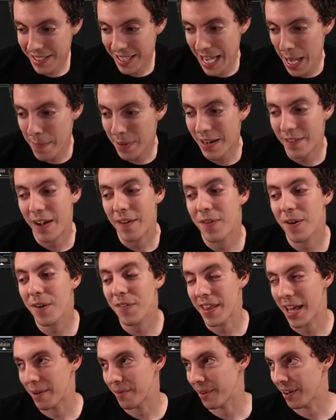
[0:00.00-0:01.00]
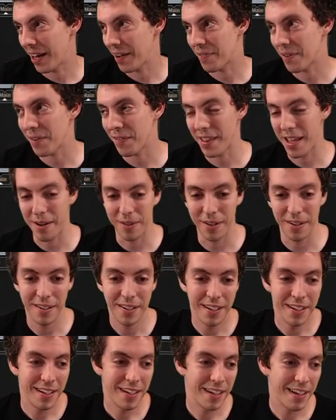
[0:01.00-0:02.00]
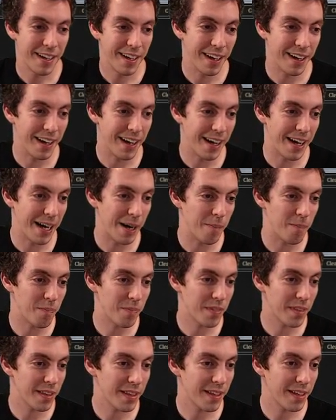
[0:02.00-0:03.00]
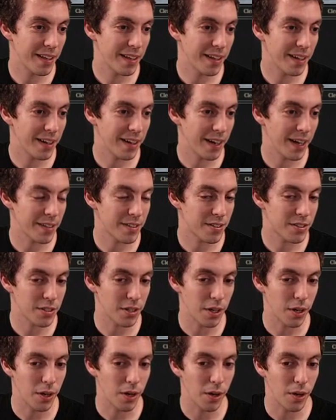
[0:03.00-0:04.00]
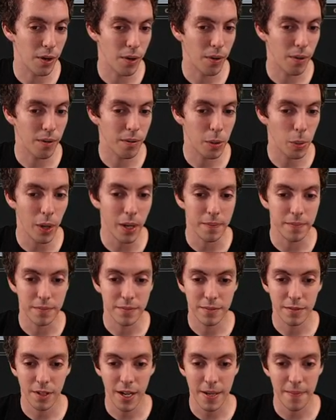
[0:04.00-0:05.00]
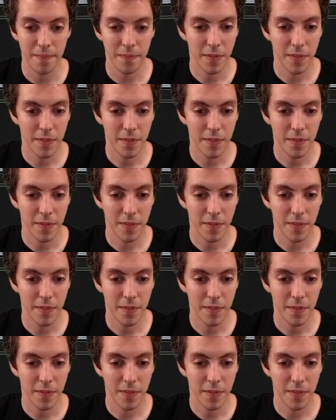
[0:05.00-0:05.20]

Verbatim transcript: can't, but I've heard that one. I've heard that one. Um, all right, so we won. Great.